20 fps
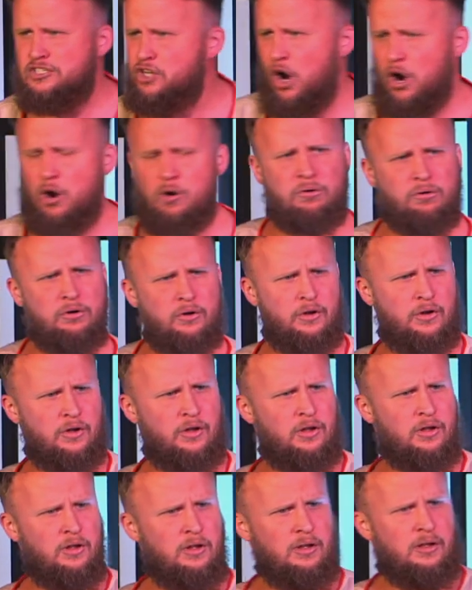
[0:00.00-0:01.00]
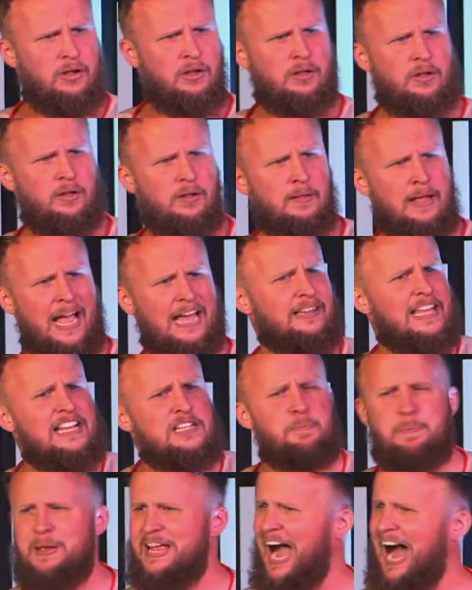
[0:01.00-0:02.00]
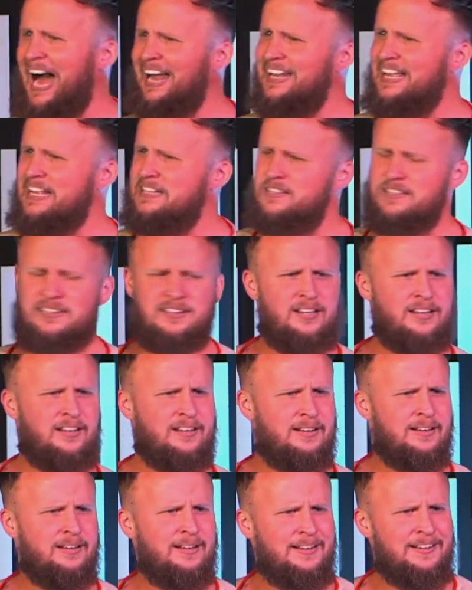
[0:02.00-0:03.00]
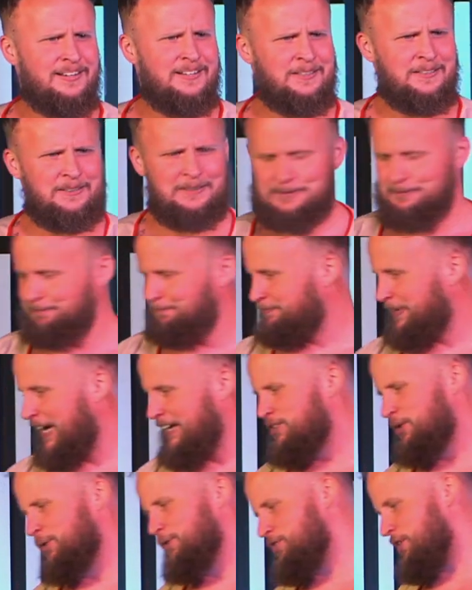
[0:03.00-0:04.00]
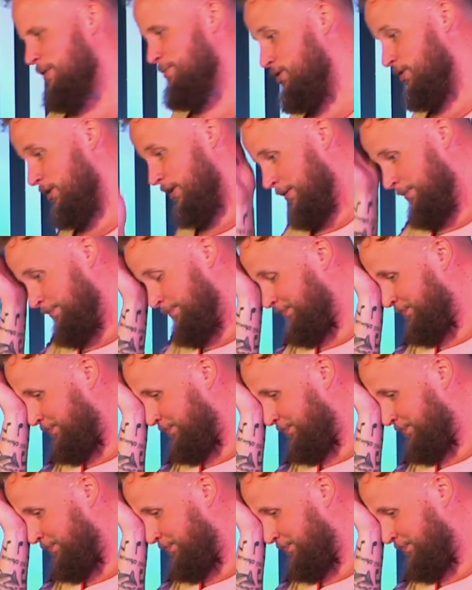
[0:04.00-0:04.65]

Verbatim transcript: It's cool. At least be honest. I told you, I'm sorry.